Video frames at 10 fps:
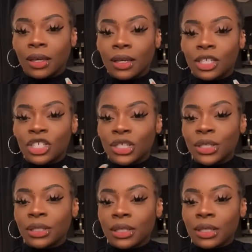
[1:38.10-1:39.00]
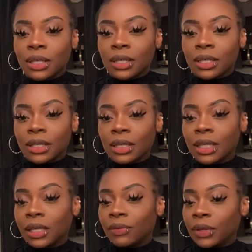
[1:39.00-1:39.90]
Sheila
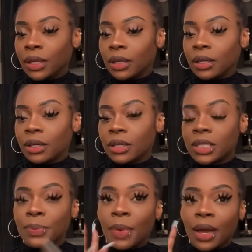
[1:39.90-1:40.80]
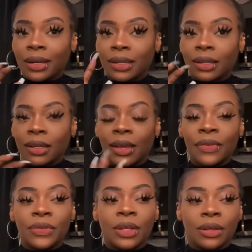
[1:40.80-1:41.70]
leaving, spotting,
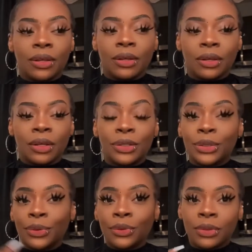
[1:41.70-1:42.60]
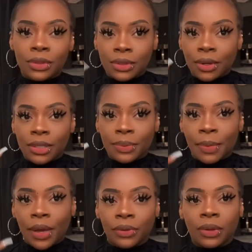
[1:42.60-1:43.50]
and then tooth starts
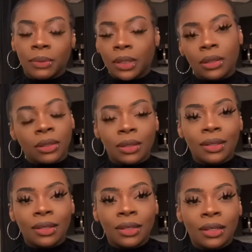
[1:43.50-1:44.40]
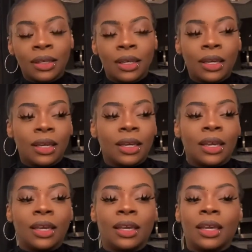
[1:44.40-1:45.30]
bothering me,
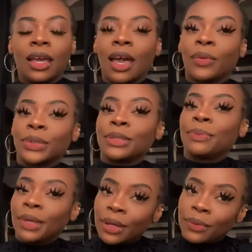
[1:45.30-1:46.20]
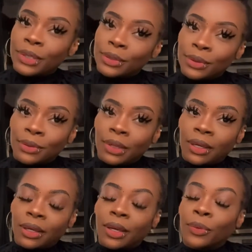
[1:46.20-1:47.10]
and I went to bed with a
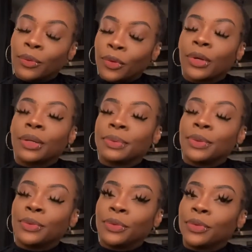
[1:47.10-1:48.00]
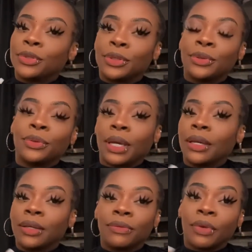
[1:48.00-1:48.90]
toothache, woke up to
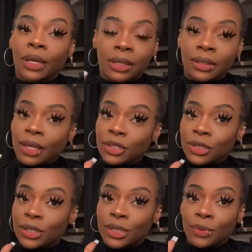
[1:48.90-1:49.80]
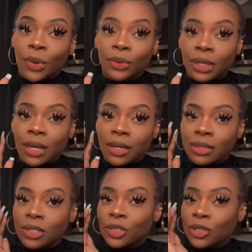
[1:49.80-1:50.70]
a fucking like just swollen
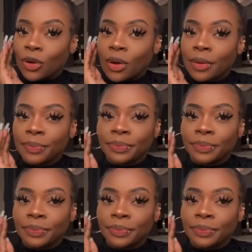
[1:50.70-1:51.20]
ass jaw.